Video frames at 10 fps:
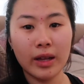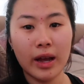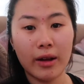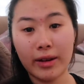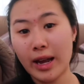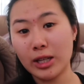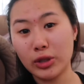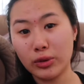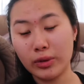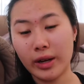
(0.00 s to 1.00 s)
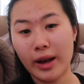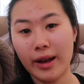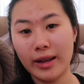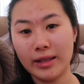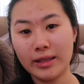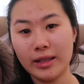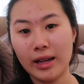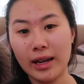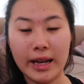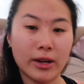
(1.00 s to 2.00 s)
I'll catch you guys
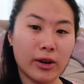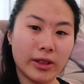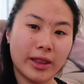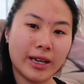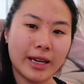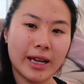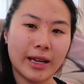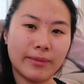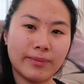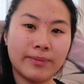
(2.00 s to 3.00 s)
later on the day.